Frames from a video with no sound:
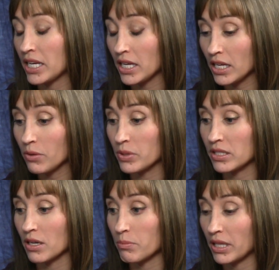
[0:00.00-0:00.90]
He was
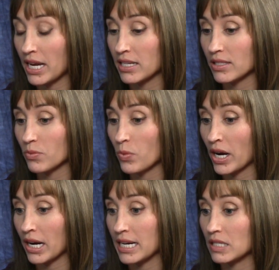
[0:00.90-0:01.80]
in a place
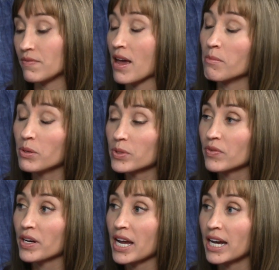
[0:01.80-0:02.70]
where his family was
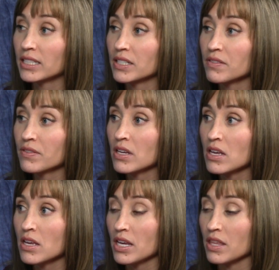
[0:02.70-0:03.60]
very active
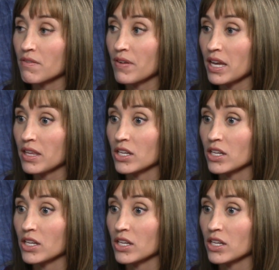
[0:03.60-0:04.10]
in the faith.